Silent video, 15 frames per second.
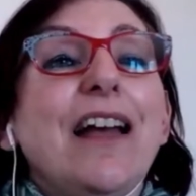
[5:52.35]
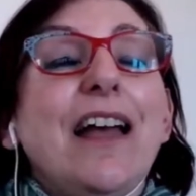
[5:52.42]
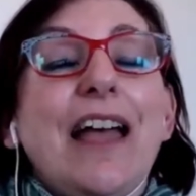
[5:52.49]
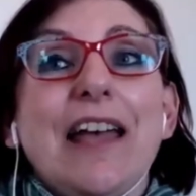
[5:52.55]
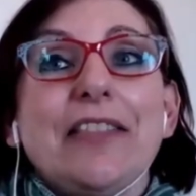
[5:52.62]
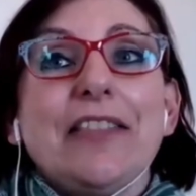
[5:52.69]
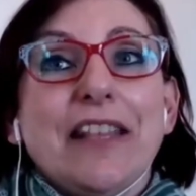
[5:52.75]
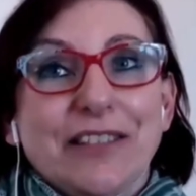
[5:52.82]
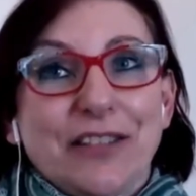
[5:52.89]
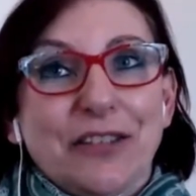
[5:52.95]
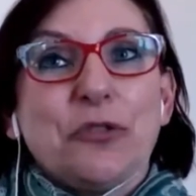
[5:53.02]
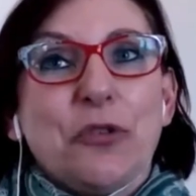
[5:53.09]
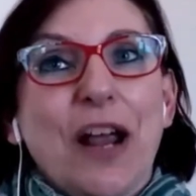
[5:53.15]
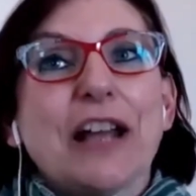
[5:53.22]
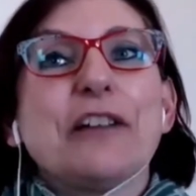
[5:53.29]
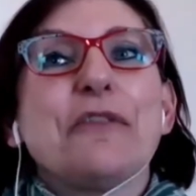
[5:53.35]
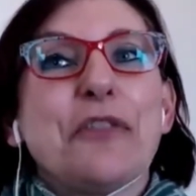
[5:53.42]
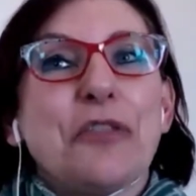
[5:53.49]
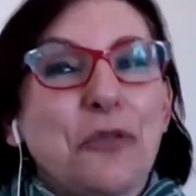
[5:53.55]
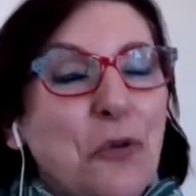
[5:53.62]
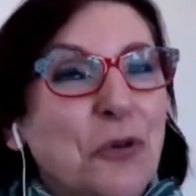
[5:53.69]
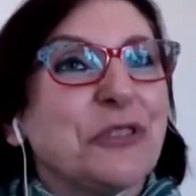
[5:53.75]
and there's a train
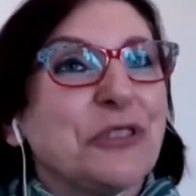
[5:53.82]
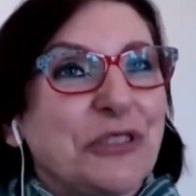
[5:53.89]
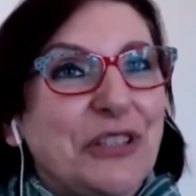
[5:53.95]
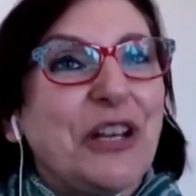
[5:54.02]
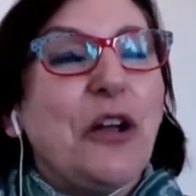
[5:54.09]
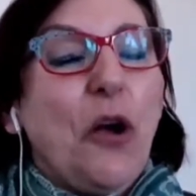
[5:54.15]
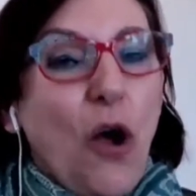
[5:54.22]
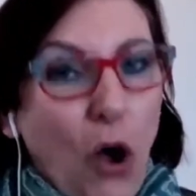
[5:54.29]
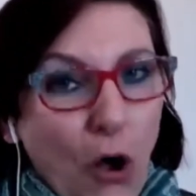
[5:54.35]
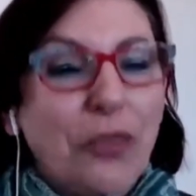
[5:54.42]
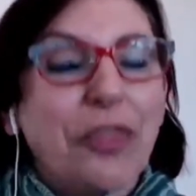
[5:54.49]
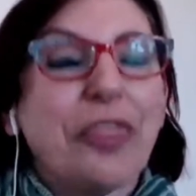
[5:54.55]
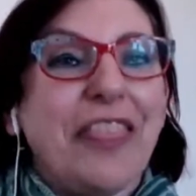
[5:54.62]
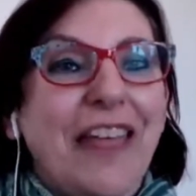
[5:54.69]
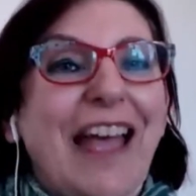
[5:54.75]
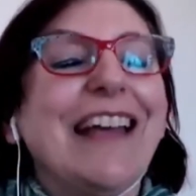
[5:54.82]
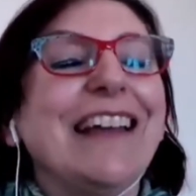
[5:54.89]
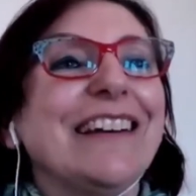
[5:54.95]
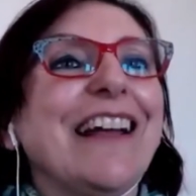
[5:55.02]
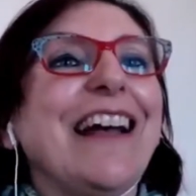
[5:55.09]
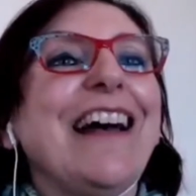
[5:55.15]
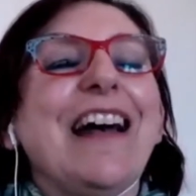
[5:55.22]
of thought on
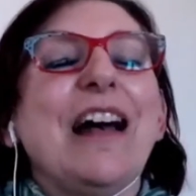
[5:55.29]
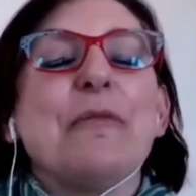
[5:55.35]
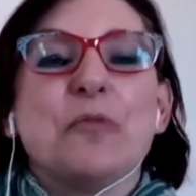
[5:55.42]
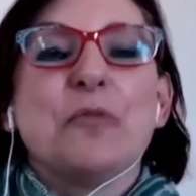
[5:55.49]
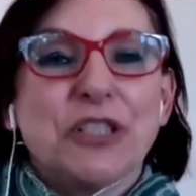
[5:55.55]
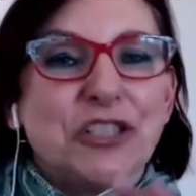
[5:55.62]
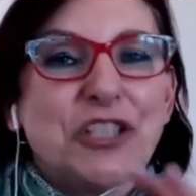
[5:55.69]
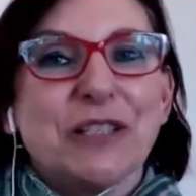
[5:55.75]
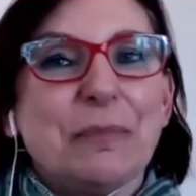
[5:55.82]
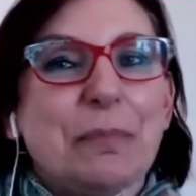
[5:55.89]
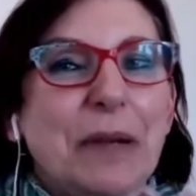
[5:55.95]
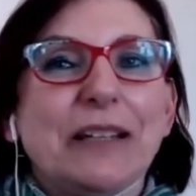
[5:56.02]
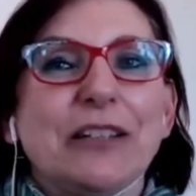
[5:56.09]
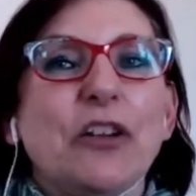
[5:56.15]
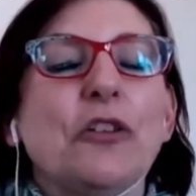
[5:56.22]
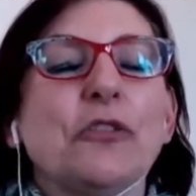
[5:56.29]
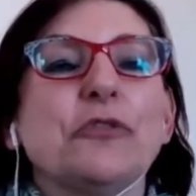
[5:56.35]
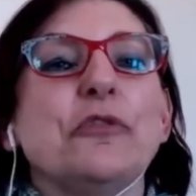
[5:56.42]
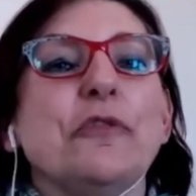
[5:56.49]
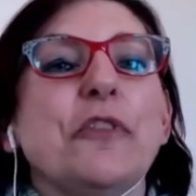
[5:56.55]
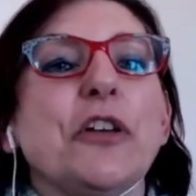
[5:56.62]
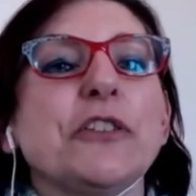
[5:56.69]
that, um, which is a bit
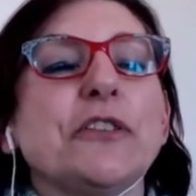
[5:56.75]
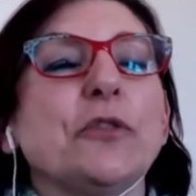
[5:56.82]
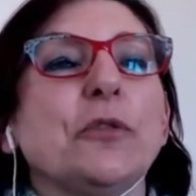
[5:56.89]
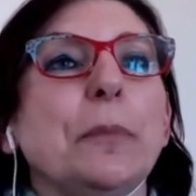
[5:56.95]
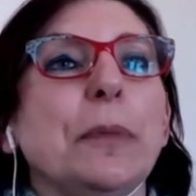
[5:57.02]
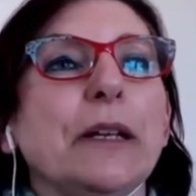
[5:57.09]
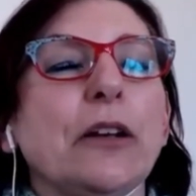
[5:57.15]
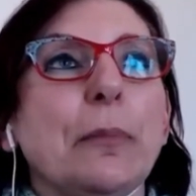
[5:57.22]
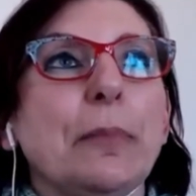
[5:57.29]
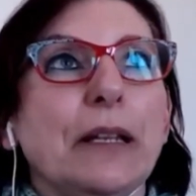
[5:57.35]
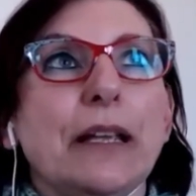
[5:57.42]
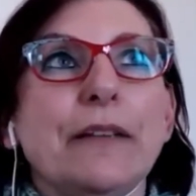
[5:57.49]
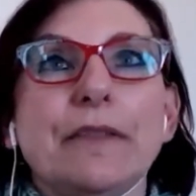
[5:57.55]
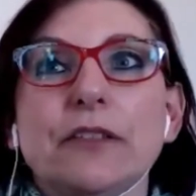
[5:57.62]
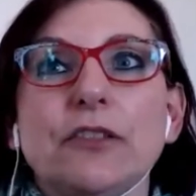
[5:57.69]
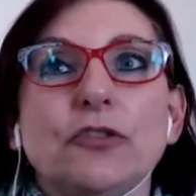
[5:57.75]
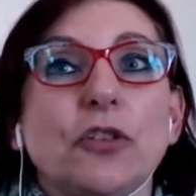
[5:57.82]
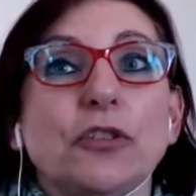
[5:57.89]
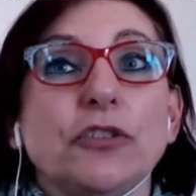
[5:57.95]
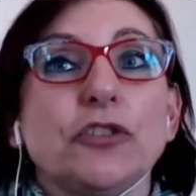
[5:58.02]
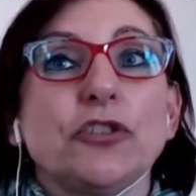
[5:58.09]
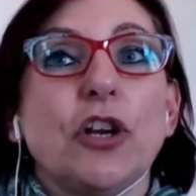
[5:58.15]
controversial, but I believe it's
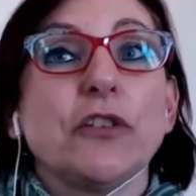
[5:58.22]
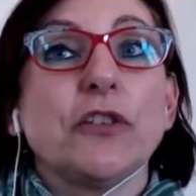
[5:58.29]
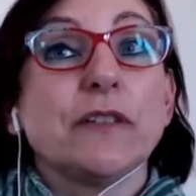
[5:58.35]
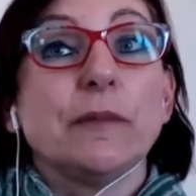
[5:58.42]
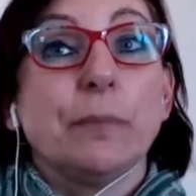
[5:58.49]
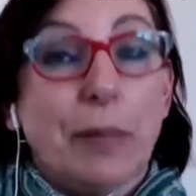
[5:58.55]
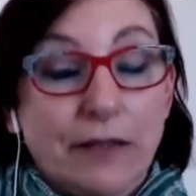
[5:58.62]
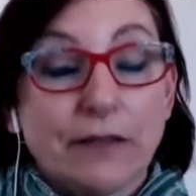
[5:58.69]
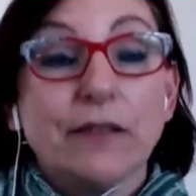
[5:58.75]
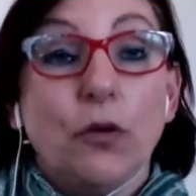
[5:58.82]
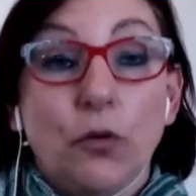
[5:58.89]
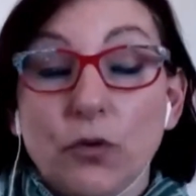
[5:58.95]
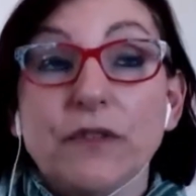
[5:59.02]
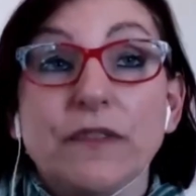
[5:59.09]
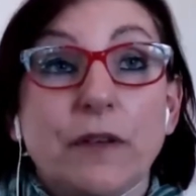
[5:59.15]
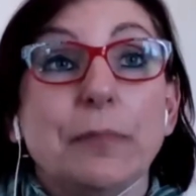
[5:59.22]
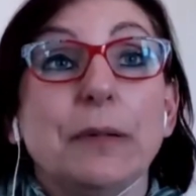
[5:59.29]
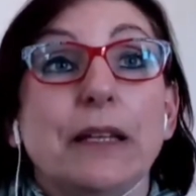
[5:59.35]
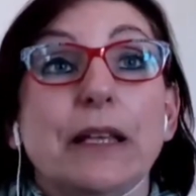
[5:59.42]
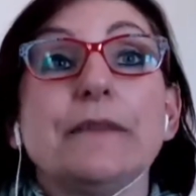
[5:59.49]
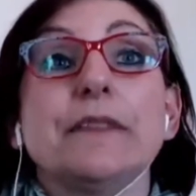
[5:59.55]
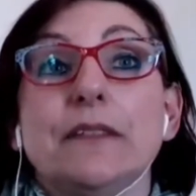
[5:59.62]
Dr. Joe Dispenza also
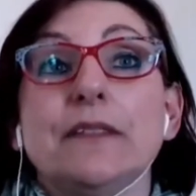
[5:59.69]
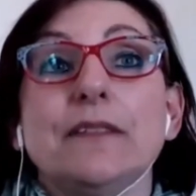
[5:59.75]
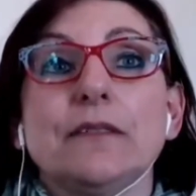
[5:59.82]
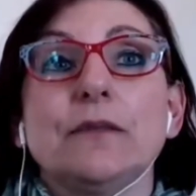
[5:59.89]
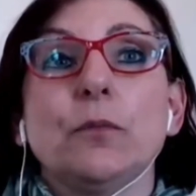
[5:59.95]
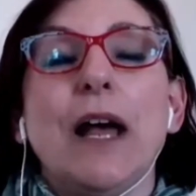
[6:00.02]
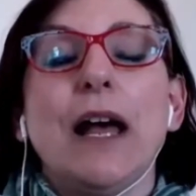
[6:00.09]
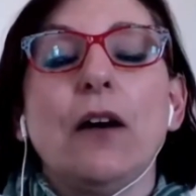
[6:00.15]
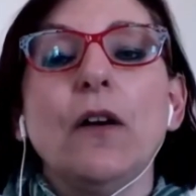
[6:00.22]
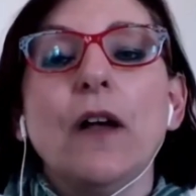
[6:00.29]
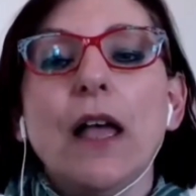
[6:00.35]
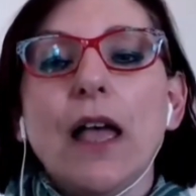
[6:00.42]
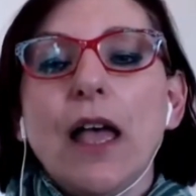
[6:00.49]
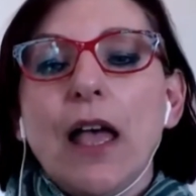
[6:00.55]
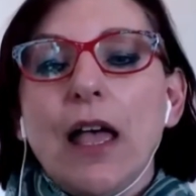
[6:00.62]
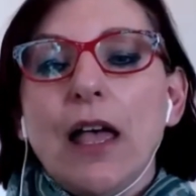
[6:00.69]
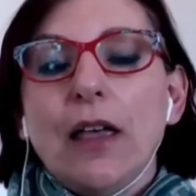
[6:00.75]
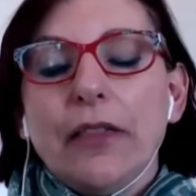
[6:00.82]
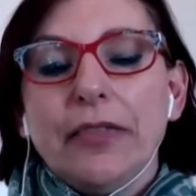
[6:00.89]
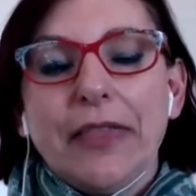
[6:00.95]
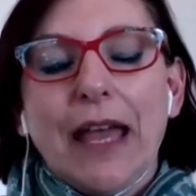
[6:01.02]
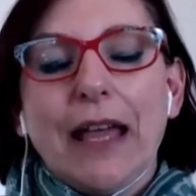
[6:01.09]
believes this as well,
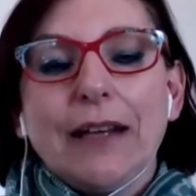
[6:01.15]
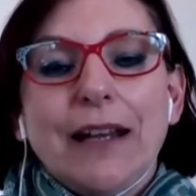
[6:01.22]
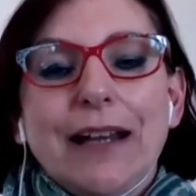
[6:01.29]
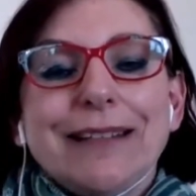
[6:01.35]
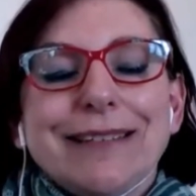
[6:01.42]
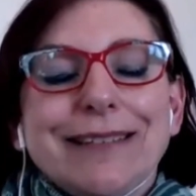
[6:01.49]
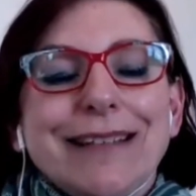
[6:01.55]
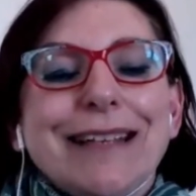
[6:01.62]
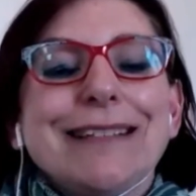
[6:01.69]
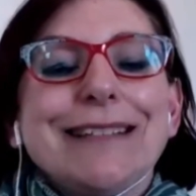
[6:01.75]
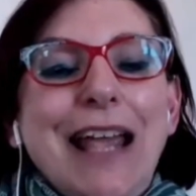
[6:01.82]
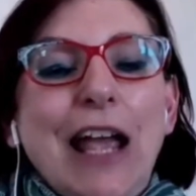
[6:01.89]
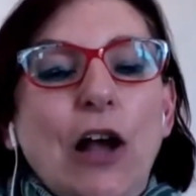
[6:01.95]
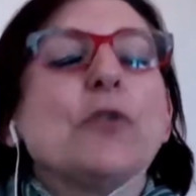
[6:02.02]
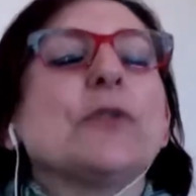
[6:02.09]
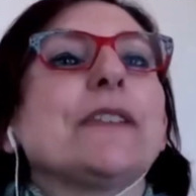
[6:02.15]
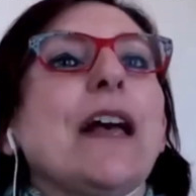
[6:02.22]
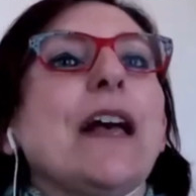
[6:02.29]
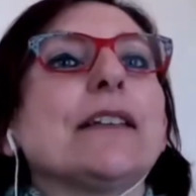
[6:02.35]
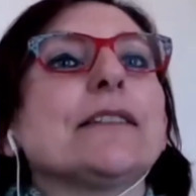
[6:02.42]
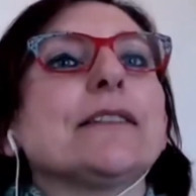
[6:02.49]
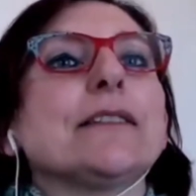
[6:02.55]
that it, it tells us,